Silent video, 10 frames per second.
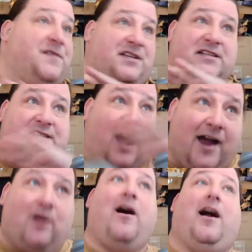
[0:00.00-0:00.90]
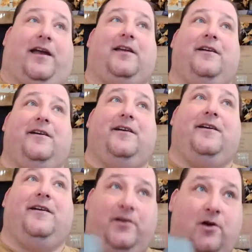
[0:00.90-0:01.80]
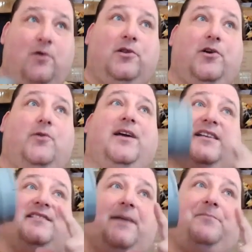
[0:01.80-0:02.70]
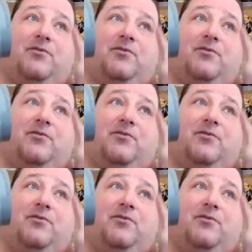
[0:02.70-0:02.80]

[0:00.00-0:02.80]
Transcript: for this entire rocket no glue except